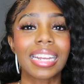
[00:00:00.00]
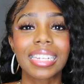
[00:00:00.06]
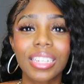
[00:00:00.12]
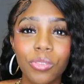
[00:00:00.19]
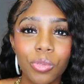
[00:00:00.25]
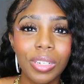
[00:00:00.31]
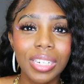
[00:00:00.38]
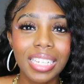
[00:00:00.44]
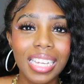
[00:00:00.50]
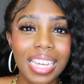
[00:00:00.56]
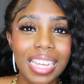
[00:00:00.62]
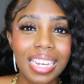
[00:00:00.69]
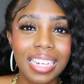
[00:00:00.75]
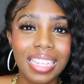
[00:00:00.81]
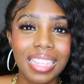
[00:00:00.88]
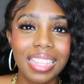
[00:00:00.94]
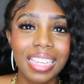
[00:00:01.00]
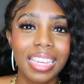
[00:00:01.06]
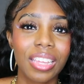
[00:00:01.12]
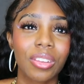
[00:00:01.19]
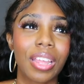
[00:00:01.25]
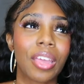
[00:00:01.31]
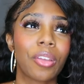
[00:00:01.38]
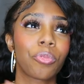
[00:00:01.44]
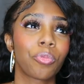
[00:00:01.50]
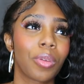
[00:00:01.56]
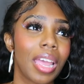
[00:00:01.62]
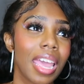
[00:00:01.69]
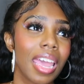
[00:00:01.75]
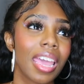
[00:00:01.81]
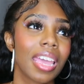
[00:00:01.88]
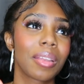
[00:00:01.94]
I didn't want to get anything in like
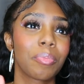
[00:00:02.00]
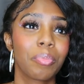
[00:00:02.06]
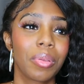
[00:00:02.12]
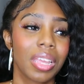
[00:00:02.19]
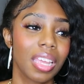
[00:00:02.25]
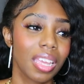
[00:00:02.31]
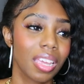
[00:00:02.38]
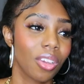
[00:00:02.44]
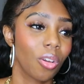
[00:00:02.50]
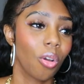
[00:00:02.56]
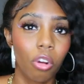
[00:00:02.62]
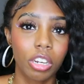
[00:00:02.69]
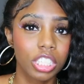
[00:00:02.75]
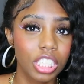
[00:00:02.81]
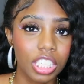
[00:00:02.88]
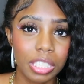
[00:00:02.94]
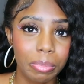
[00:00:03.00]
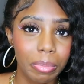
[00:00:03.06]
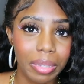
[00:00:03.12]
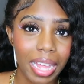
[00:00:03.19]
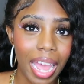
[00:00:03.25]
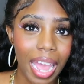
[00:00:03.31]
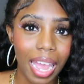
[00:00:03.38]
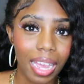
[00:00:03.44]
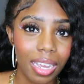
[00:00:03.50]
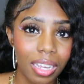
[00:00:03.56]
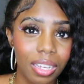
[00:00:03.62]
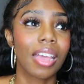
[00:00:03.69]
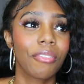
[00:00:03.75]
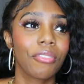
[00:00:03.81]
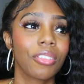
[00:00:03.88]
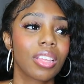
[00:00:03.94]
red, pink, or just black.
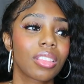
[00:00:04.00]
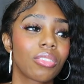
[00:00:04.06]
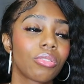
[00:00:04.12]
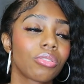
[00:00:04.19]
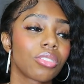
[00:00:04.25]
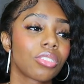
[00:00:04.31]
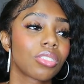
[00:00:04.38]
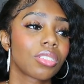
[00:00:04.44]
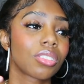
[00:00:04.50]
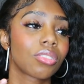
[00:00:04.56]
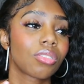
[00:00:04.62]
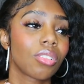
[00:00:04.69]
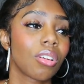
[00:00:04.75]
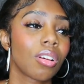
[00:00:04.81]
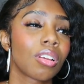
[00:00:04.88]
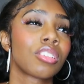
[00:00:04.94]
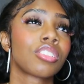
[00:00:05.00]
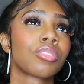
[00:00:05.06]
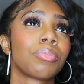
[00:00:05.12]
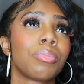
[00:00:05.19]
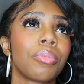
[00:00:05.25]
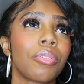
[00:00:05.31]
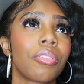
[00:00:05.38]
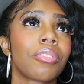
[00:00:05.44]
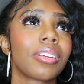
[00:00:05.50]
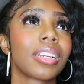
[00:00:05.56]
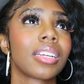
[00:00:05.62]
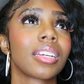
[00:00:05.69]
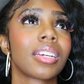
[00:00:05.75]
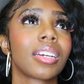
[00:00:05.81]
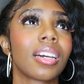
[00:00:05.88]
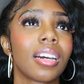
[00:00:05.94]
I feel like those are such
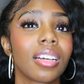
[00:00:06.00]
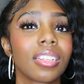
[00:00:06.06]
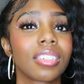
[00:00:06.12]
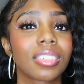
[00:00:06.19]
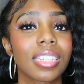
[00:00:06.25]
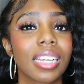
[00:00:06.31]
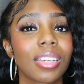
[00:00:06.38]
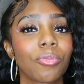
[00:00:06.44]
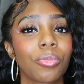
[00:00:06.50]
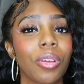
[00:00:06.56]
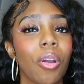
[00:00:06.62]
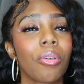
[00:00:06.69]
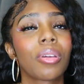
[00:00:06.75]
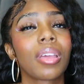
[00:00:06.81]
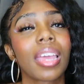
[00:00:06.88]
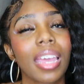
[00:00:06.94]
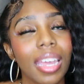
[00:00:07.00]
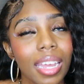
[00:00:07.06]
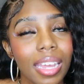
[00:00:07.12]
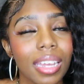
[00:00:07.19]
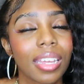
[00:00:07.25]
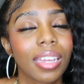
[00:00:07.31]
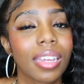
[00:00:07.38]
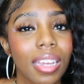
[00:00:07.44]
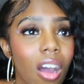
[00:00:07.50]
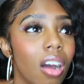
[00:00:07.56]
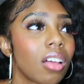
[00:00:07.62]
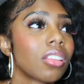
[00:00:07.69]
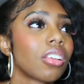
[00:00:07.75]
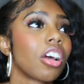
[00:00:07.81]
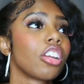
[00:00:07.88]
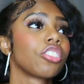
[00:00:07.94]
boring colors. Like, okay,
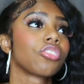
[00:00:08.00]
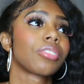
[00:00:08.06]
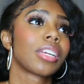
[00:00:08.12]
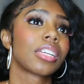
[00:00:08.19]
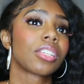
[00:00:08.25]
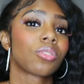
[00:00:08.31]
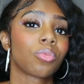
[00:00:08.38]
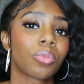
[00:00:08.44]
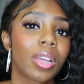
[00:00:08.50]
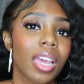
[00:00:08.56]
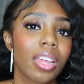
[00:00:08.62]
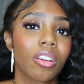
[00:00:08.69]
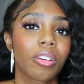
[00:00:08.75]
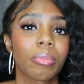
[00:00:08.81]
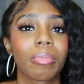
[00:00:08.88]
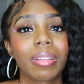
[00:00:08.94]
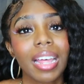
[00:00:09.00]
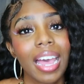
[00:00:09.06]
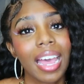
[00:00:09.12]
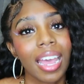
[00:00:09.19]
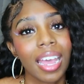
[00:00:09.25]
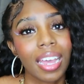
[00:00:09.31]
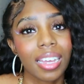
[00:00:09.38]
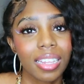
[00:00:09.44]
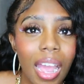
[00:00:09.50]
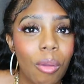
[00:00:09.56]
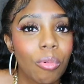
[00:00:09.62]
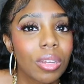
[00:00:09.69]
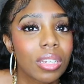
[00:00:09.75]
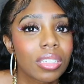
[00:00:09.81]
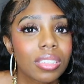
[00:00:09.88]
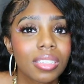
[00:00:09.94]
all lingerie is red or black. I
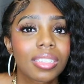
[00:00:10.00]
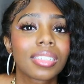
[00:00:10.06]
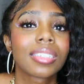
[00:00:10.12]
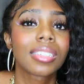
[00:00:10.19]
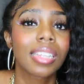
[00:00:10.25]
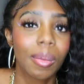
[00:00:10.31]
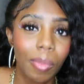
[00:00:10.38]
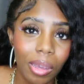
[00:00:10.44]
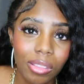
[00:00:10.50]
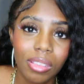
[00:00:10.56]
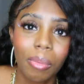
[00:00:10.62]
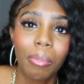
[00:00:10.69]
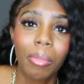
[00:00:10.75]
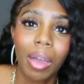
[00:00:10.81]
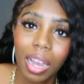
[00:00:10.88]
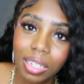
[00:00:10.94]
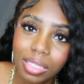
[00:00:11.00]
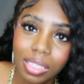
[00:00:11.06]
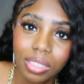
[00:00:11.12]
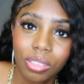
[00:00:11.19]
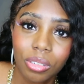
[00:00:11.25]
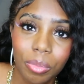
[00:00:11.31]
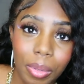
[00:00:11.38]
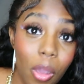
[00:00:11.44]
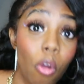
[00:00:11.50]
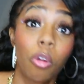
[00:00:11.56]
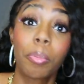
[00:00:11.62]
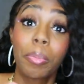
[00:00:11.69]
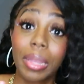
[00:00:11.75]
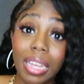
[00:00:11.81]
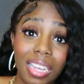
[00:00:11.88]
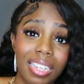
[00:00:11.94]
want to step out the box a little bit. Or
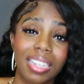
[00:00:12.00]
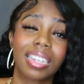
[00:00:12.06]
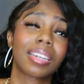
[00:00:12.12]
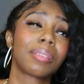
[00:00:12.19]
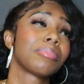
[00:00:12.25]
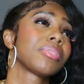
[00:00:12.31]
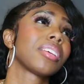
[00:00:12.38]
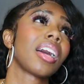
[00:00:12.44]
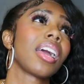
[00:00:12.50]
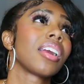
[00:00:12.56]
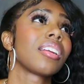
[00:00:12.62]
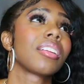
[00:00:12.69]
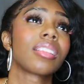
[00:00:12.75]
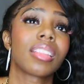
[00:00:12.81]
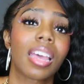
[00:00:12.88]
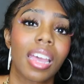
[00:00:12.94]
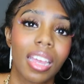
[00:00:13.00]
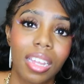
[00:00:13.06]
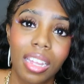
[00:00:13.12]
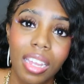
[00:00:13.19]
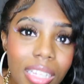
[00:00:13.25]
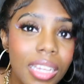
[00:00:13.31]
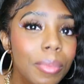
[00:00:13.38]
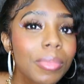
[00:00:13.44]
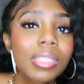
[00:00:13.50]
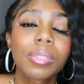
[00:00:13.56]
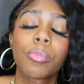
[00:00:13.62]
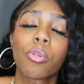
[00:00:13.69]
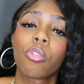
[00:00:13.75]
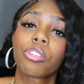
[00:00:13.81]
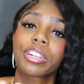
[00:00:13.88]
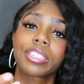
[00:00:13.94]
pink, like I'm tired of that. Give me
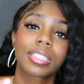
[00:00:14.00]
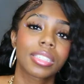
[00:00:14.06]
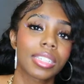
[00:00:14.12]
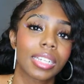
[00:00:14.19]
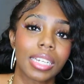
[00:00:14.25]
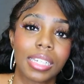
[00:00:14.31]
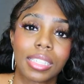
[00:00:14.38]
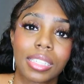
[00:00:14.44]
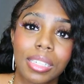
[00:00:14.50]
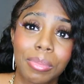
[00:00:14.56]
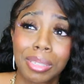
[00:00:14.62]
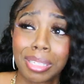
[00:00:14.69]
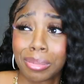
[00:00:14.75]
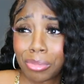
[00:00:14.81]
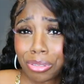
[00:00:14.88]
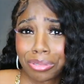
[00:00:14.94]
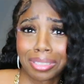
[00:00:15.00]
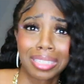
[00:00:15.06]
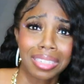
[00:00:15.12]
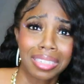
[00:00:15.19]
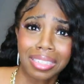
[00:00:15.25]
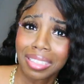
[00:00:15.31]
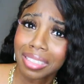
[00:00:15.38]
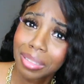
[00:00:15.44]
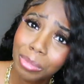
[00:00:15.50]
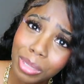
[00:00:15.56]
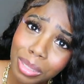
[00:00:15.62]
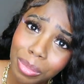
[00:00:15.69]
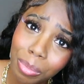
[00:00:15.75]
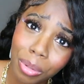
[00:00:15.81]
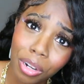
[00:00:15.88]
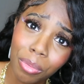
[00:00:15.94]
some orange lace. Give me some green. Give me
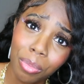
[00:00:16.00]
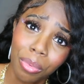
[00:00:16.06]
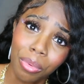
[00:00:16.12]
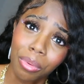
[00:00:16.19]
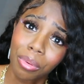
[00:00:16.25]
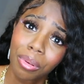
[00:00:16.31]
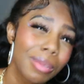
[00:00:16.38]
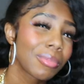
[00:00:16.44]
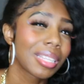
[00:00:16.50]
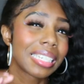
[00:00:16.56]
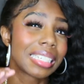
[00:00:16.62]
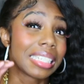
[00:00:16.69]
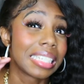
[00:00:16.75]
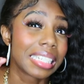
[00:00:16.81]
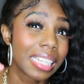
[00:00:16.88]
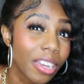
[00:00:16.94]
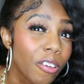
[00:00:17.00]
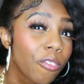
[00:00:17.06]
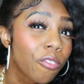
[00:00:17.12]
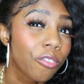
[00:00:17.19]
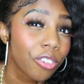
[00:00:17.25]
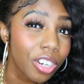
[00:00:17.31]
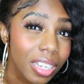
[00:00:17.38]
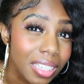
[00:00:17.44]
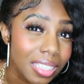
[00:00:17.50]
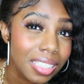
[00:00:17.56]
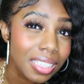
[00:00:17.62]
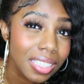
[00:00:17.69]
some purple. Something different.